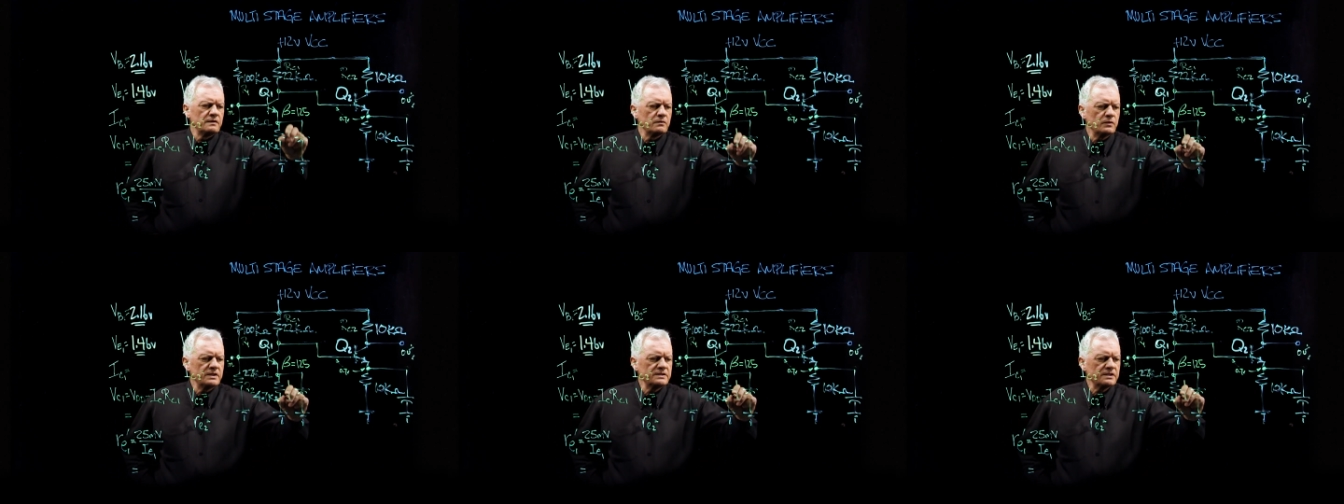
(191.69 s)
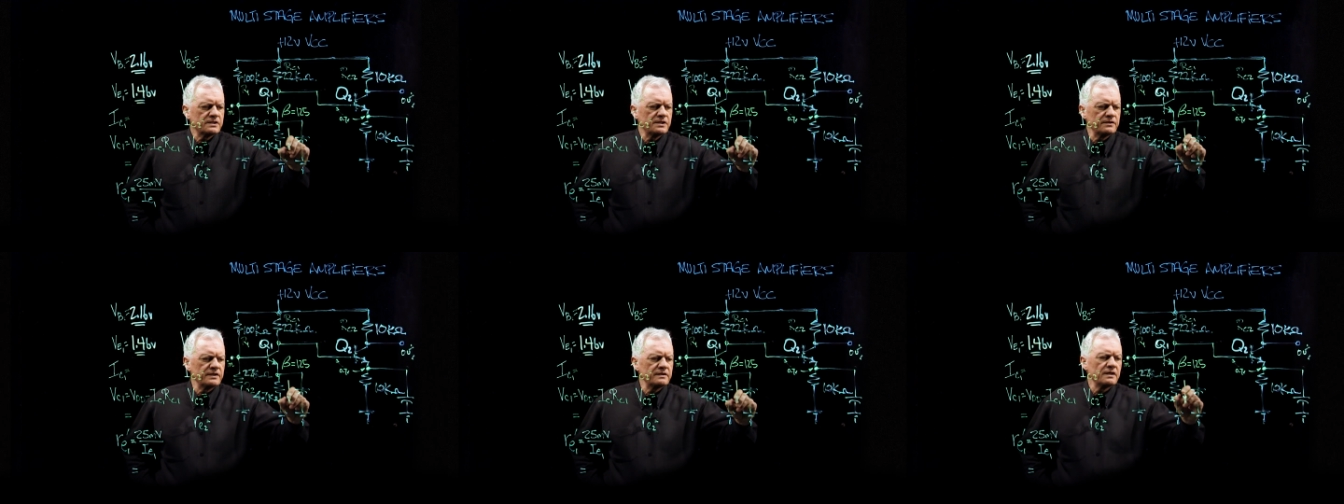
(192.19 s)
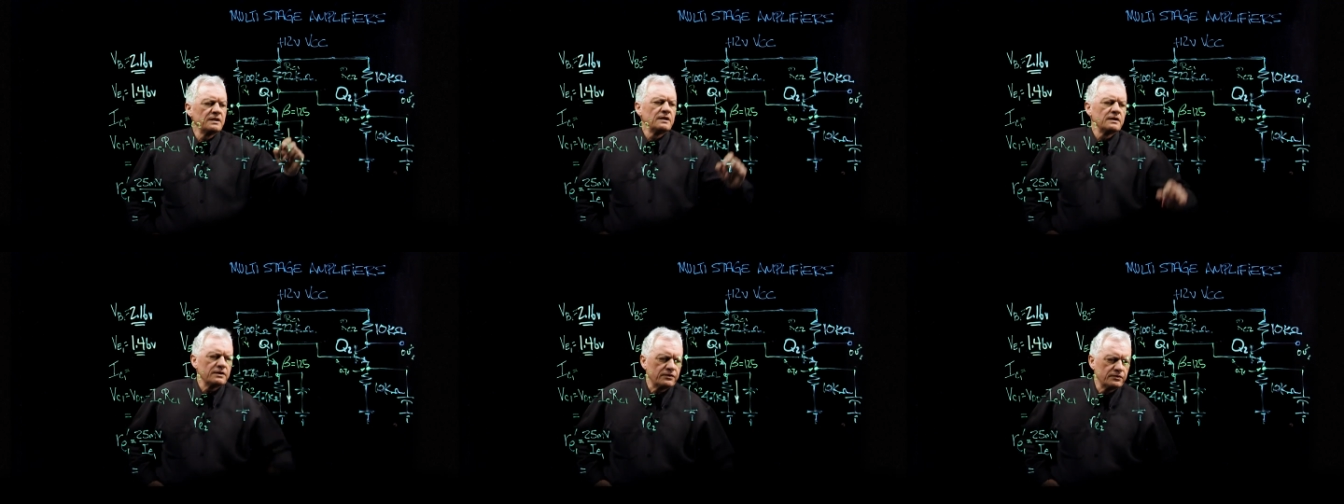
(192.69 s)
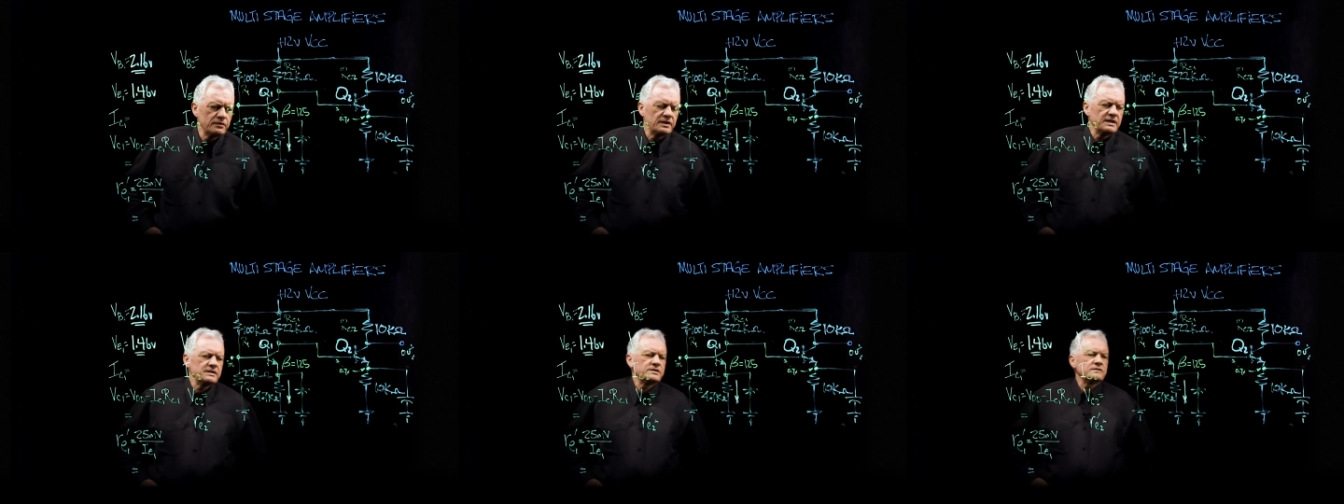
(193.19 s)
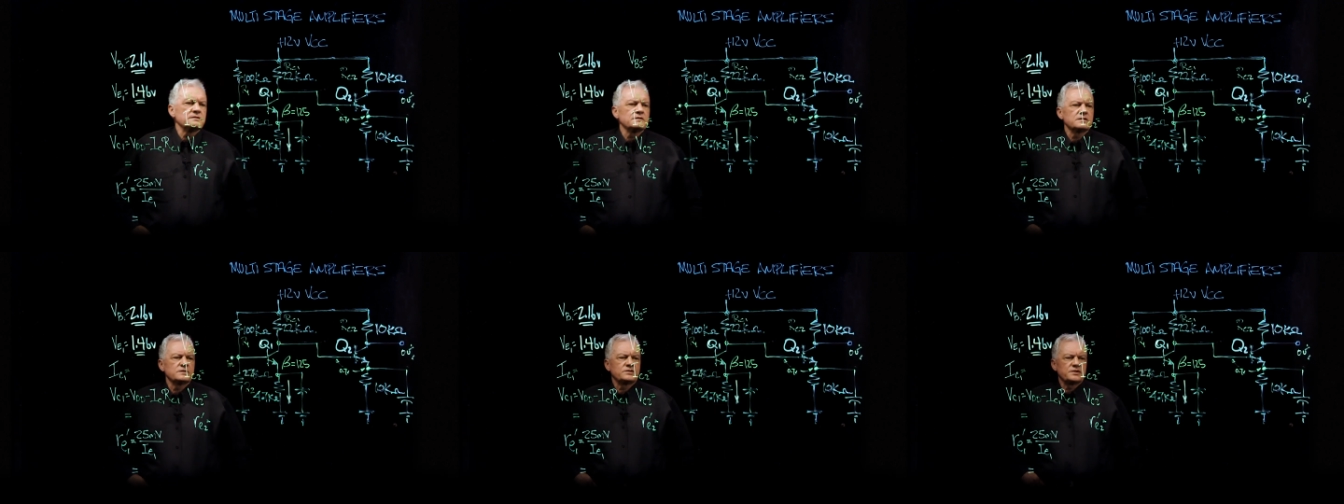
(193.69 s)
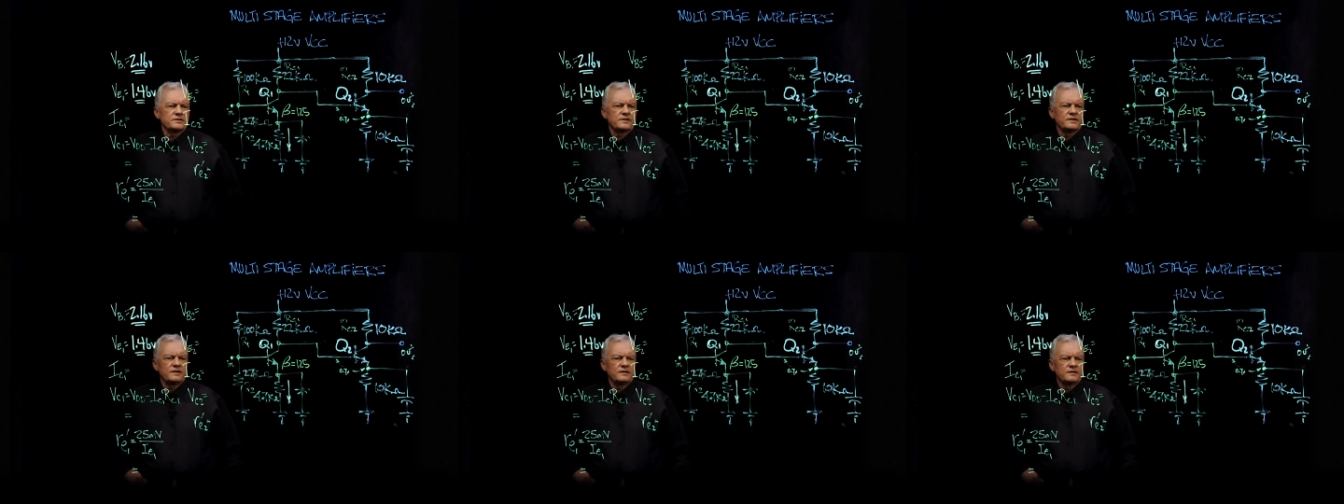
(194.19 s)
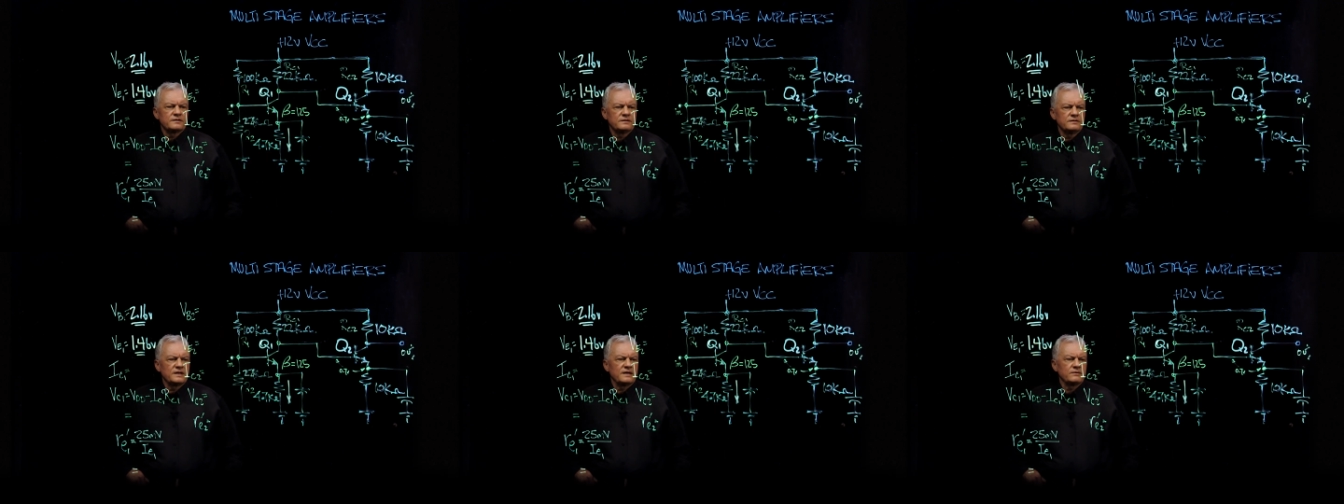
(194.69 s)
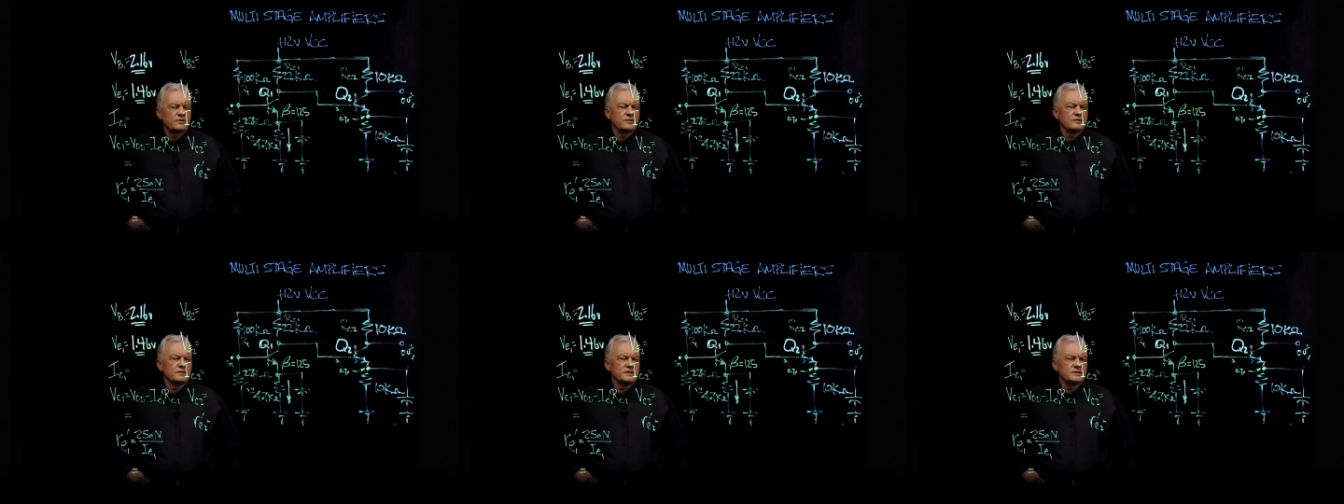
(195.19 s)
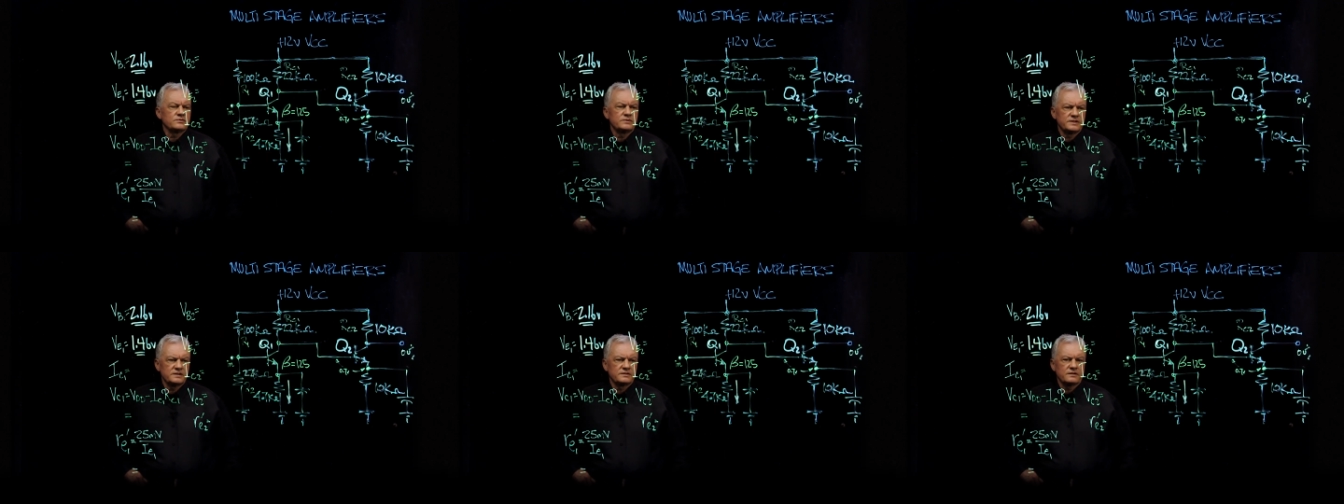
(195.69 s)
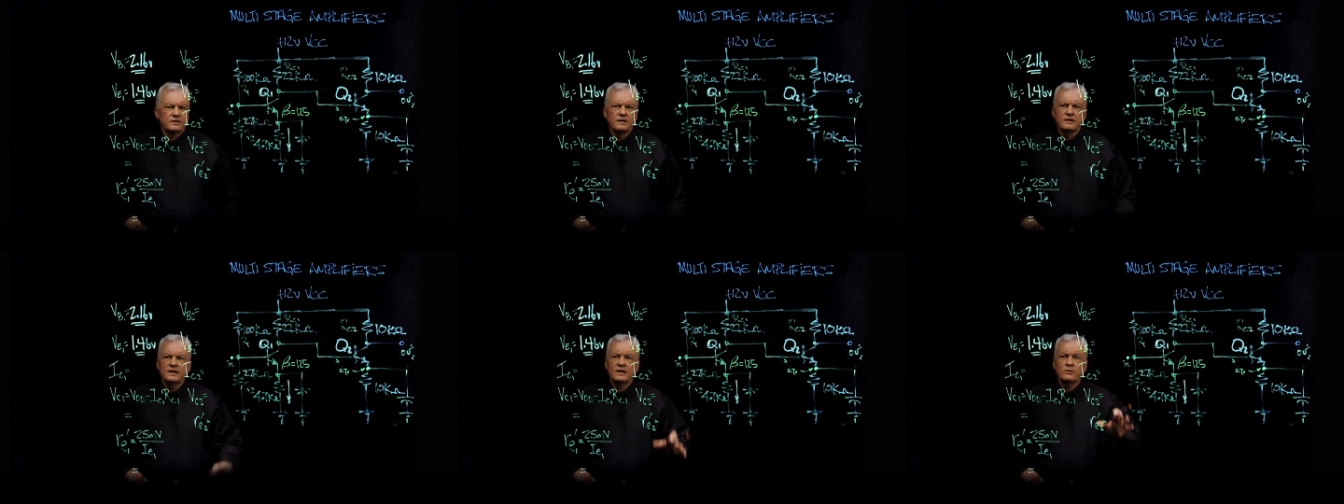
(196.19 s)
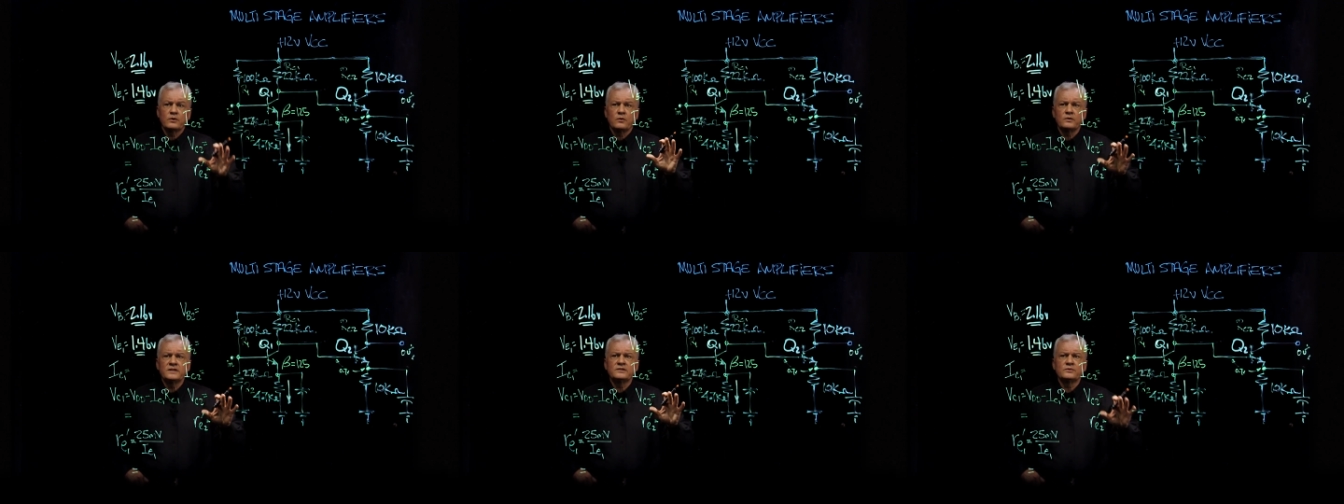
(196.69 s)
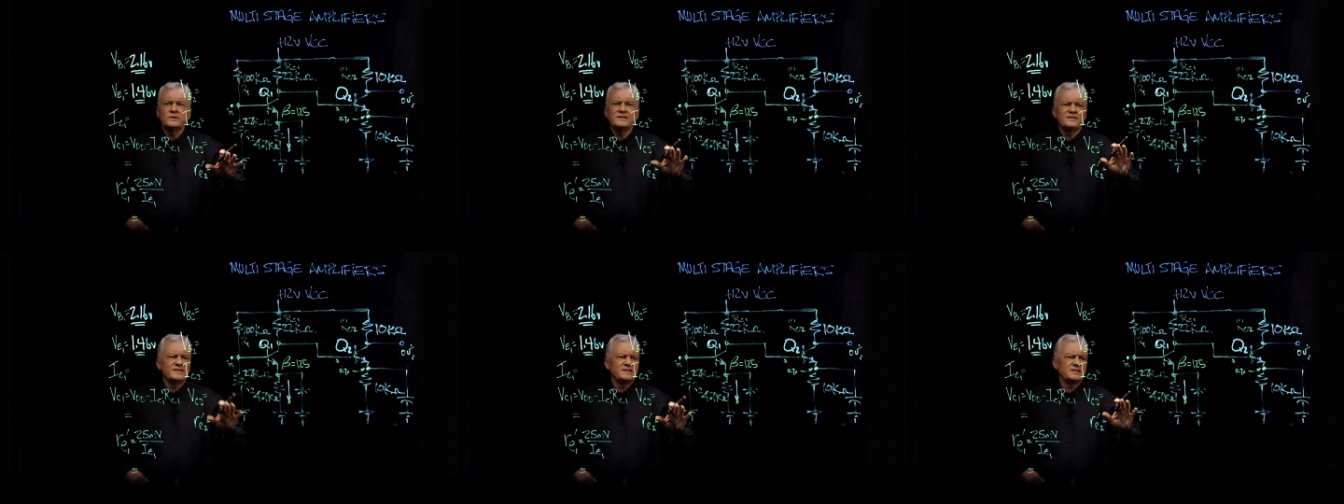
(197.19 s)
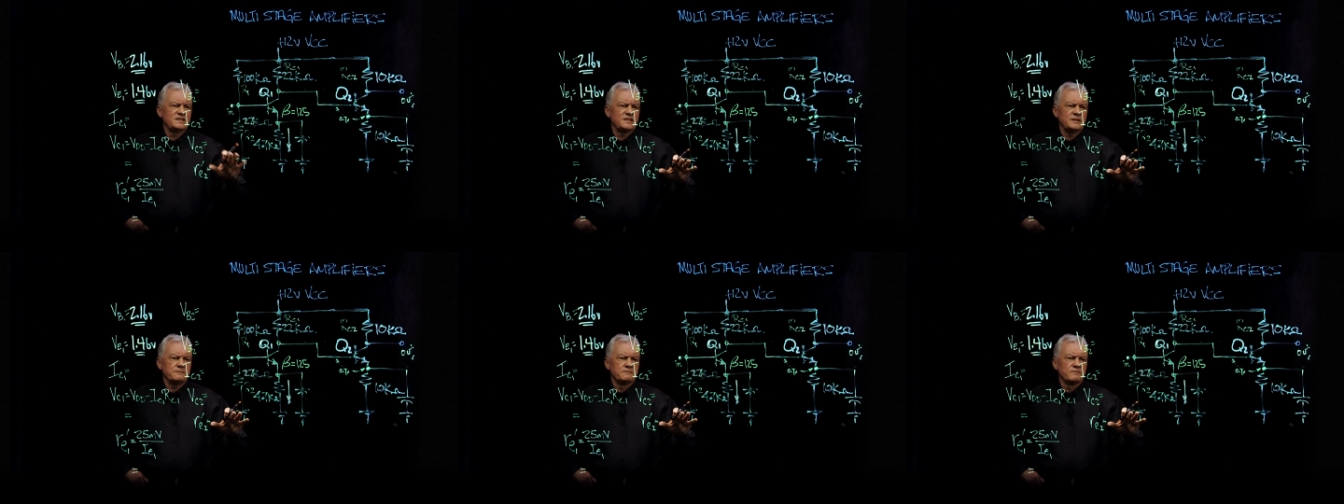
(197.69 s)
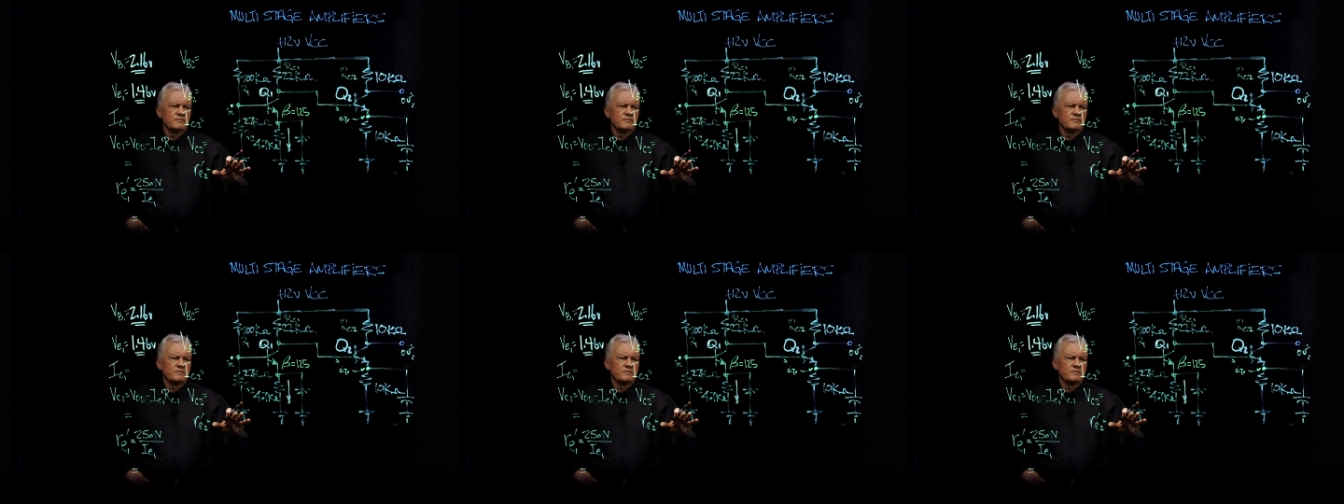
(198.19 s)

What is the current through this uh, circuit here down through this resistor? Now we're only doing DC.